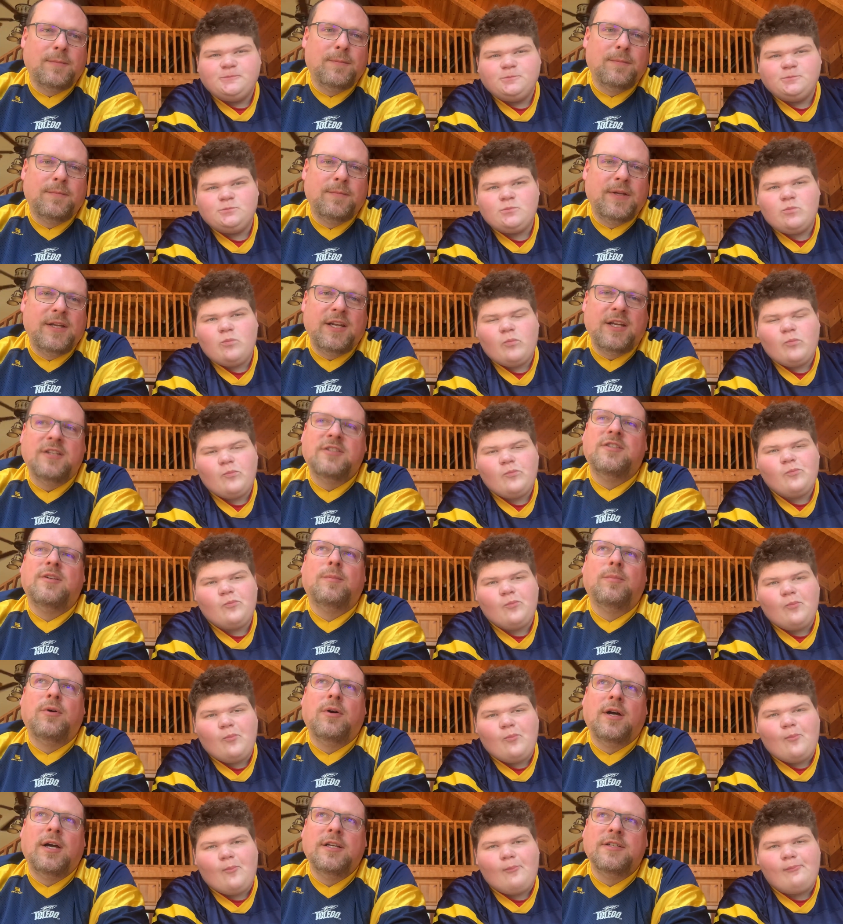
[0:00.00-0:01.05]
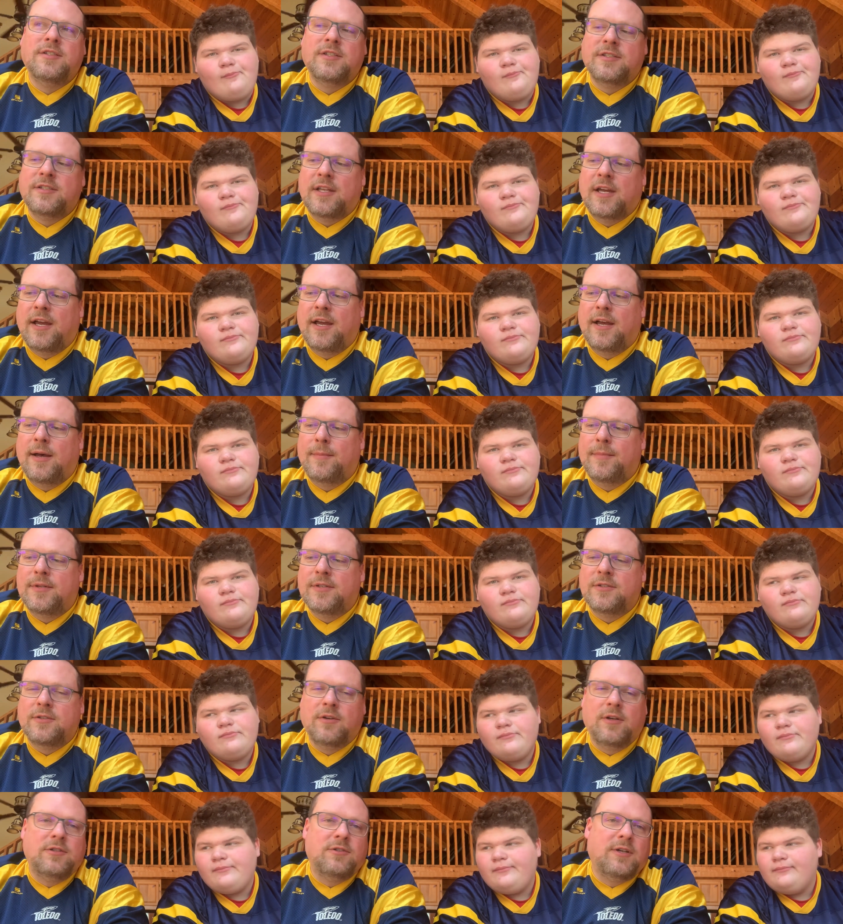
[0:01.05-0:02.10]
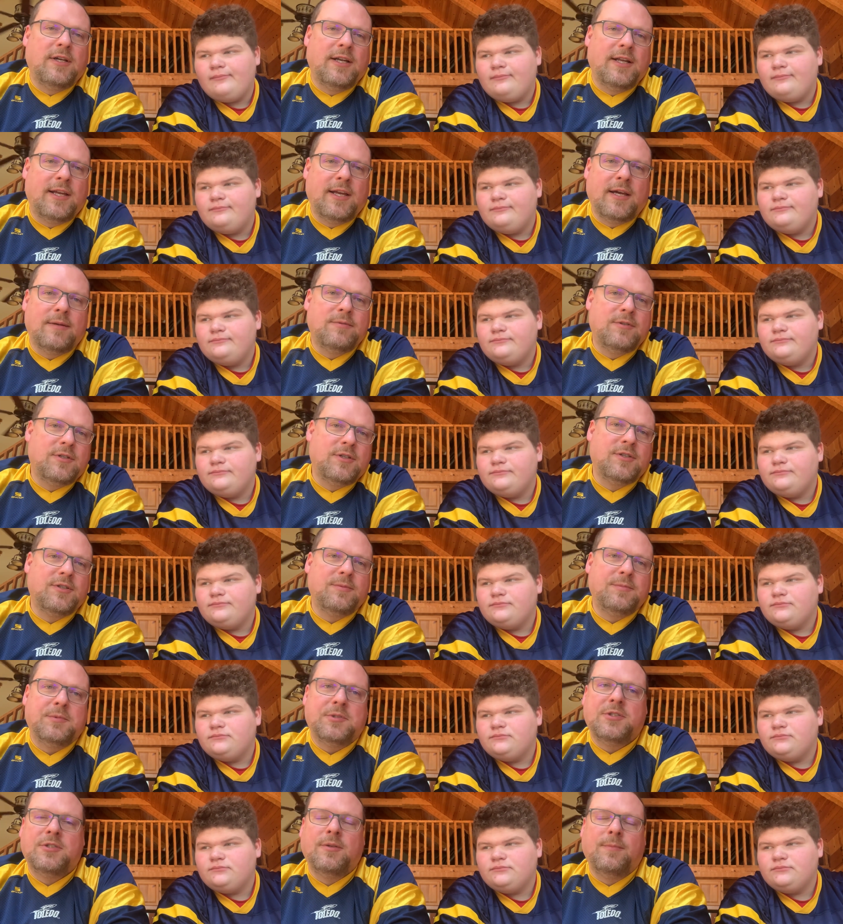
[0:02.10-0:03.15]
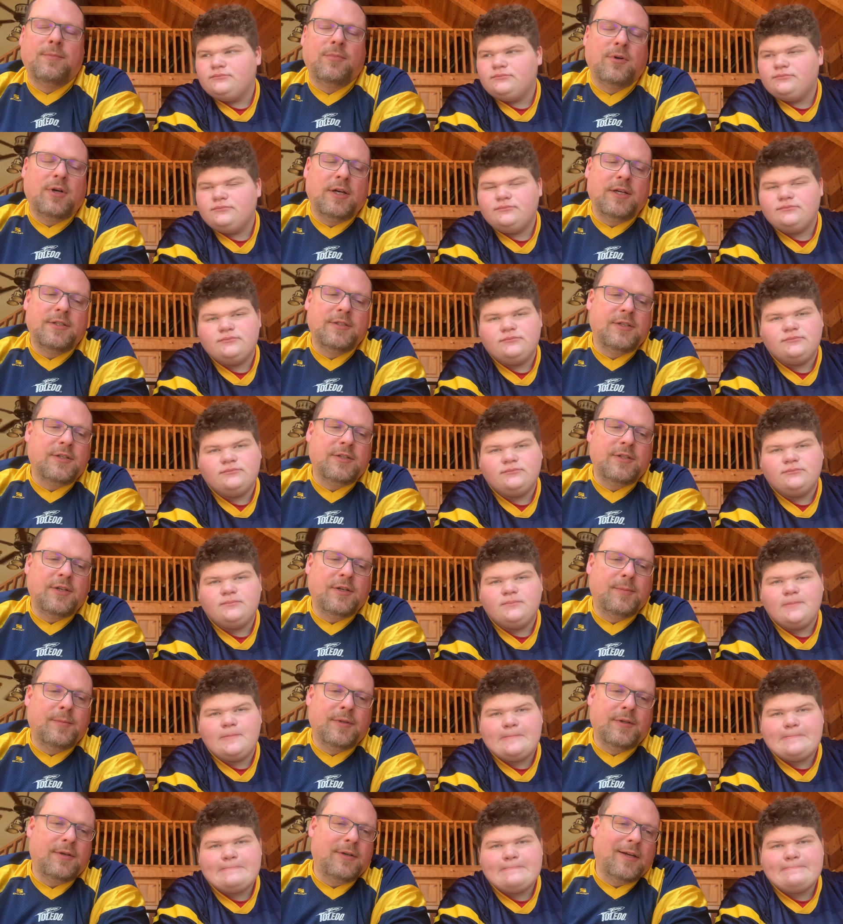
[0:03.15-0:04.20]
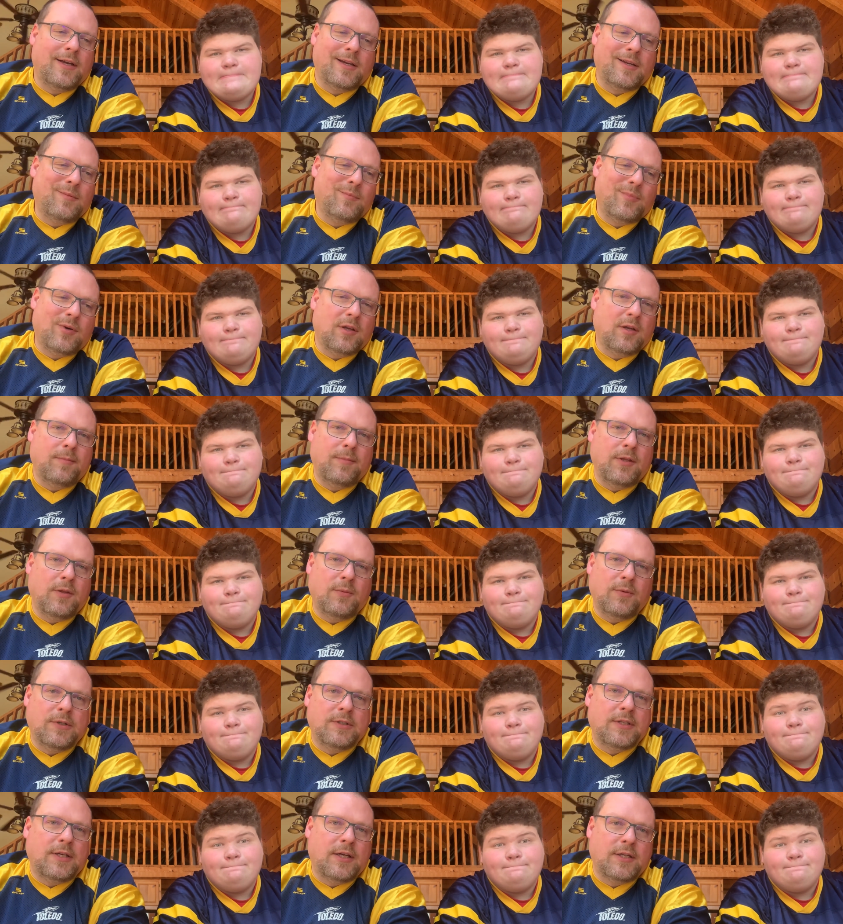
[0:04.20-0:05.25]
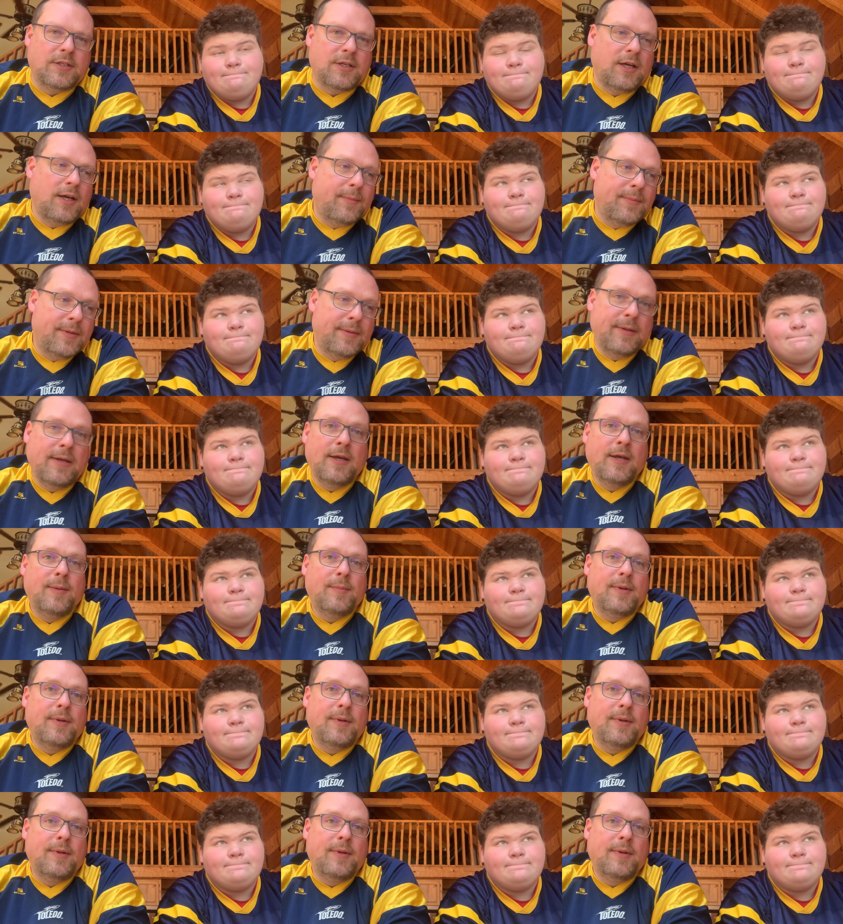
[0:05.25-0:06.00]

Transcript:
Speaker 1: many surprises that happen, so I try to capture some surprises here, but they're not going to probably be the ones that actually happen.